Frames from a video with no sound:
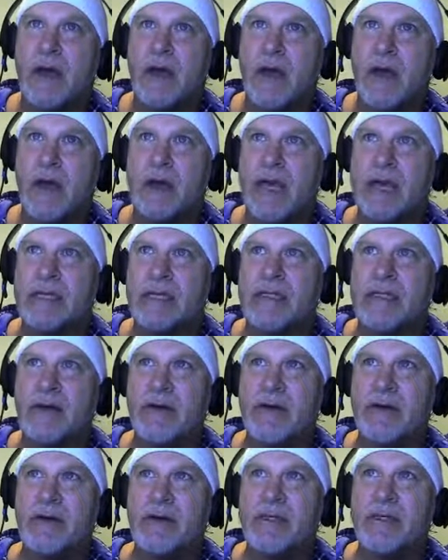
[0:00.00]
Okay, so
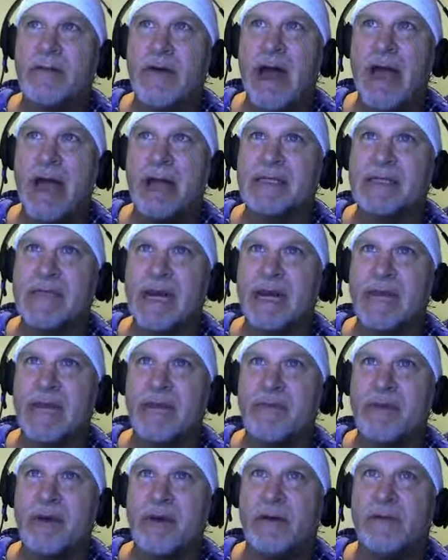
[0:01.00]
here's the back side of
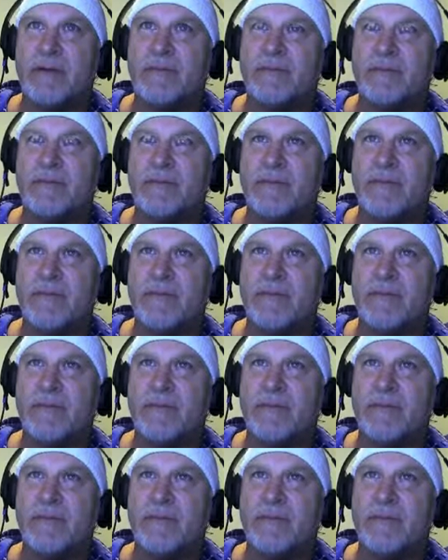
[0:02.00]
the bill.